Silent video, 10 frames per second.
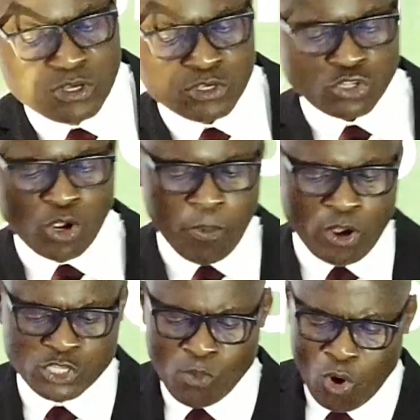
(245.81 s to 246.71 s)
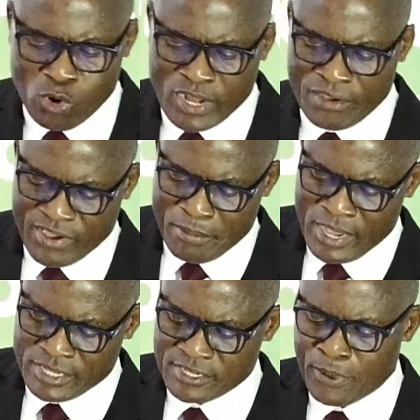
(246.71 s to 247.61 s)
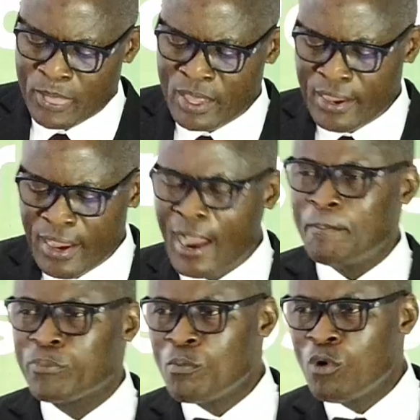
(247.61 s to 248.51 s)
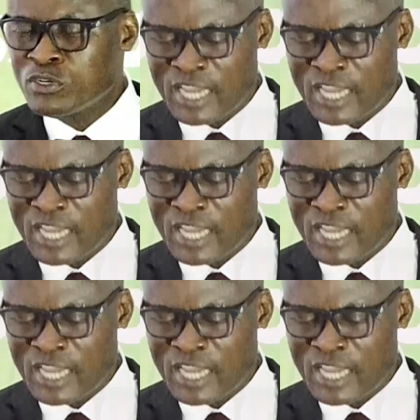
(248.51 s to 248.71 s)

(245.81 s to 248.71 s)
support smallholder farmers, and promote